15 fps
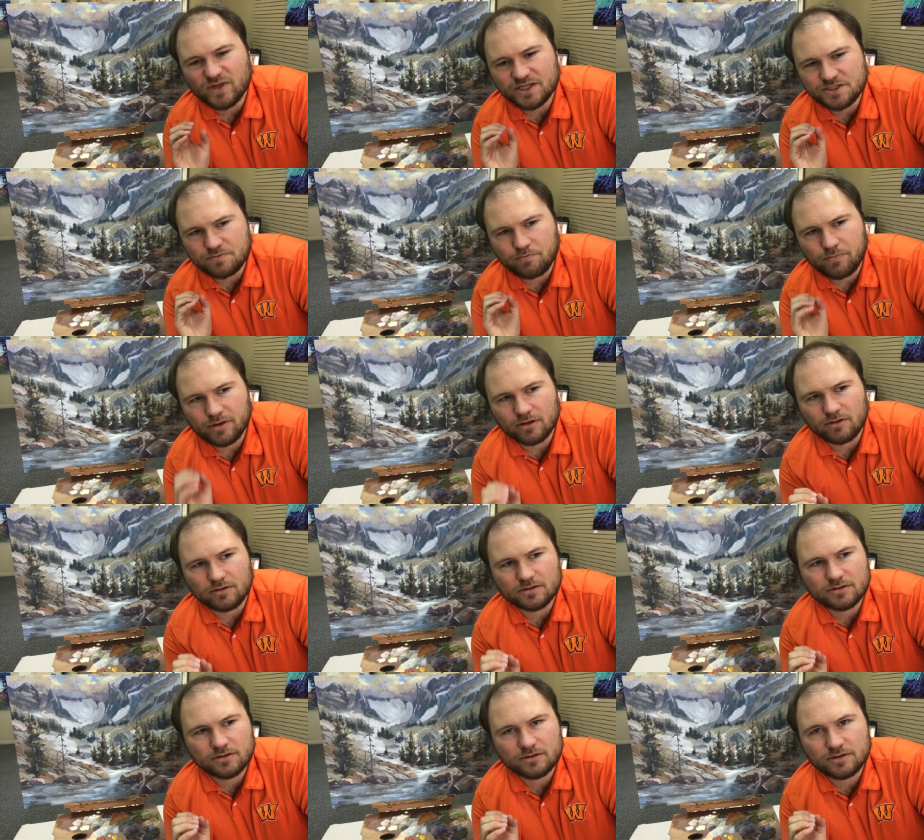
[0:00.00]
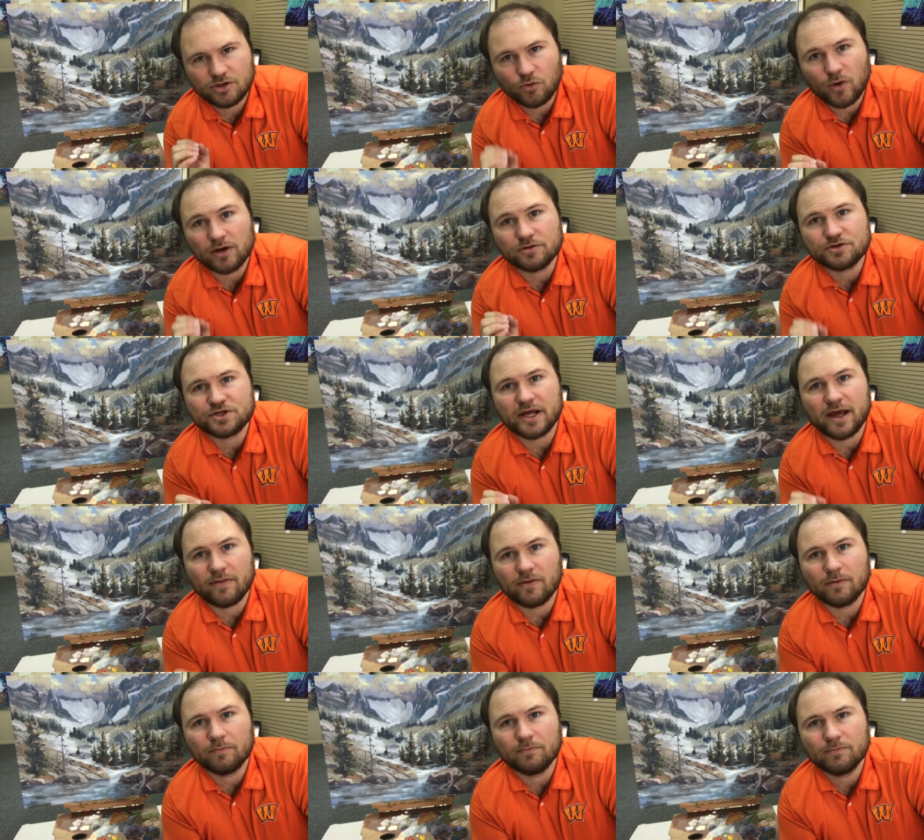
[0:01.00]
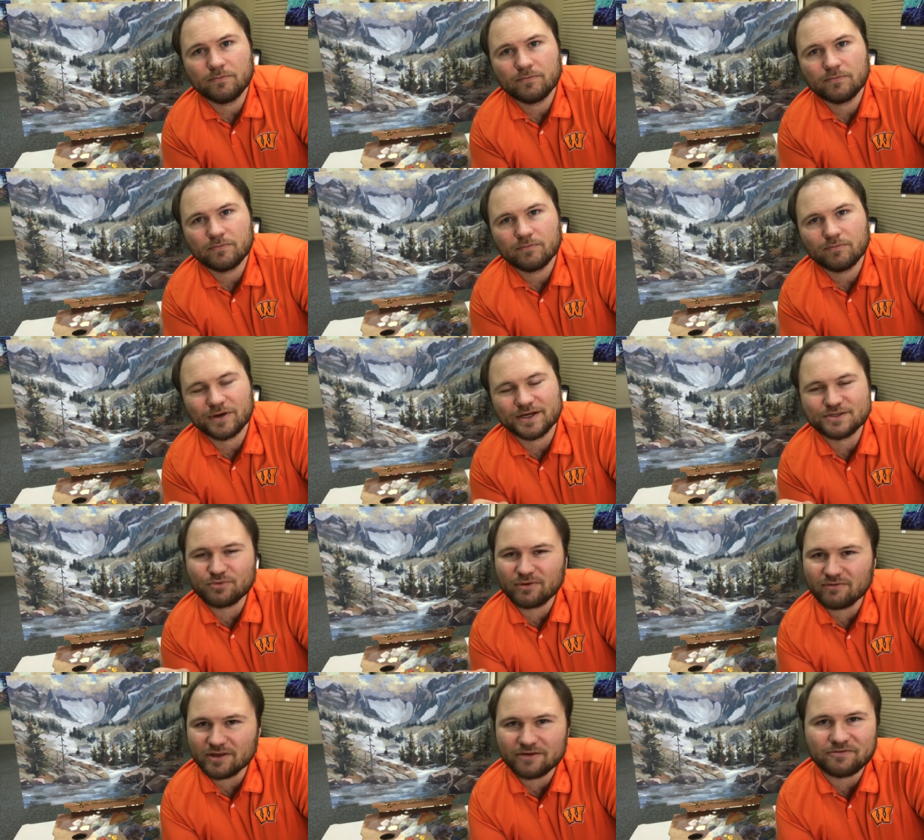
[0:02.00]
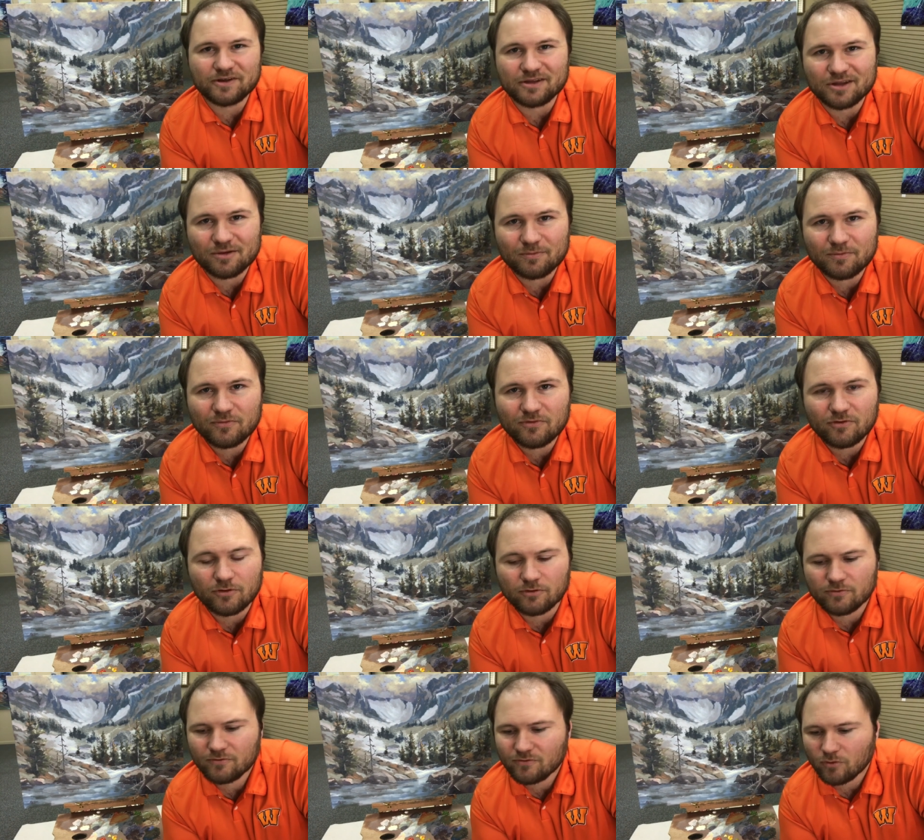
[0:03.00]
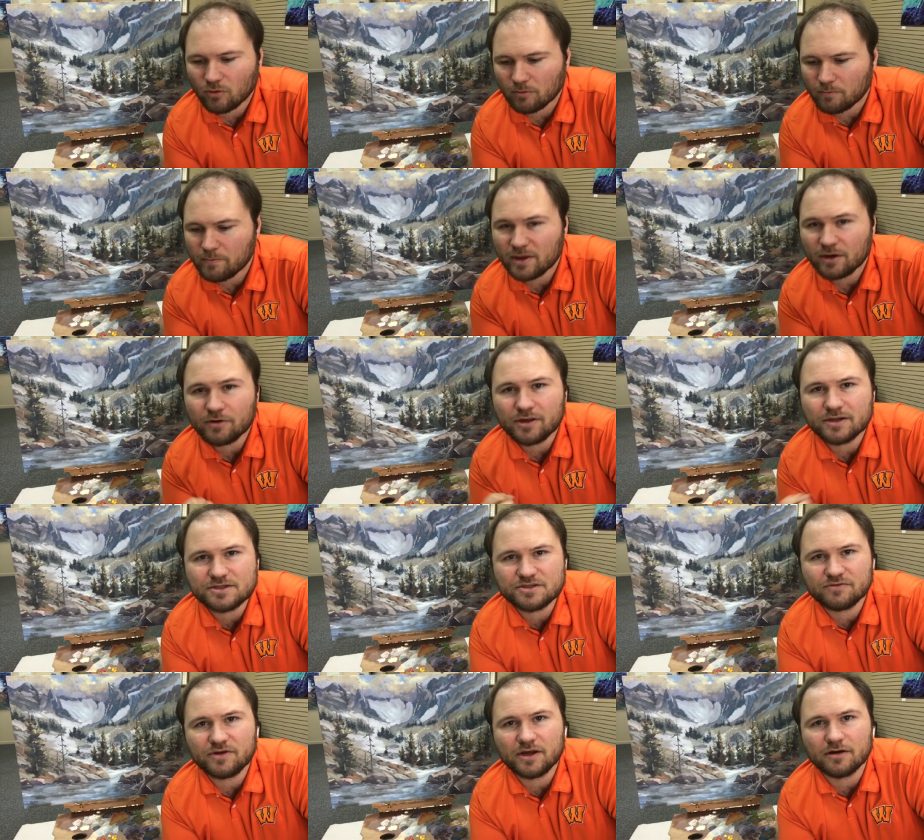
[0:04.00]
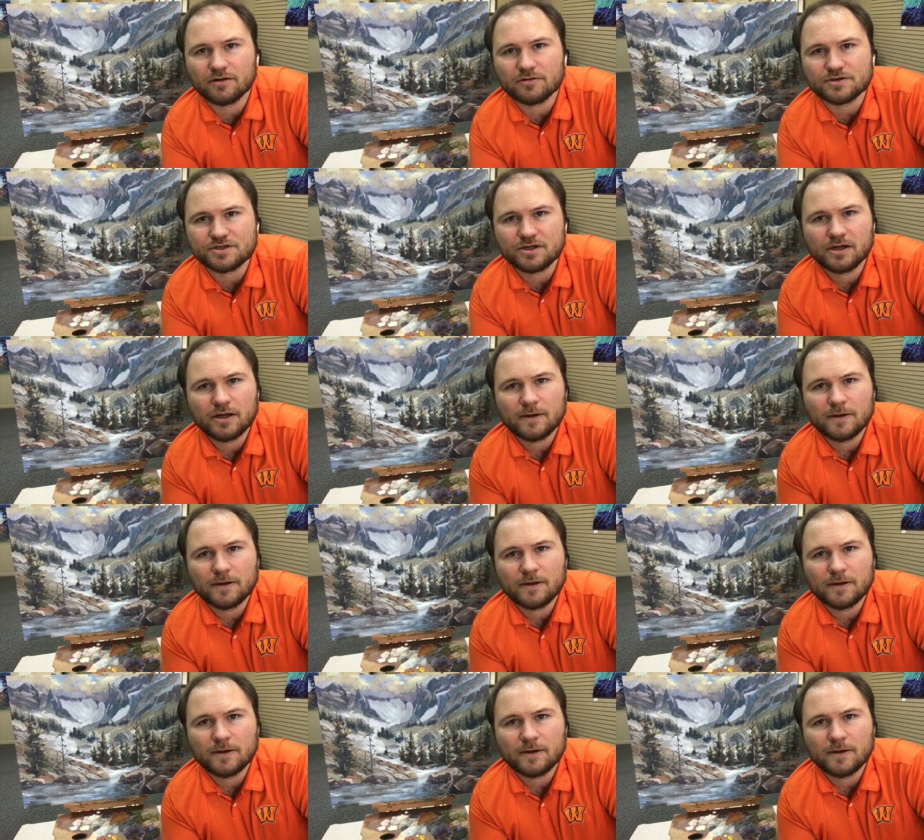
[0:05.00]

is built to understand them because we've lived in them for millions of years.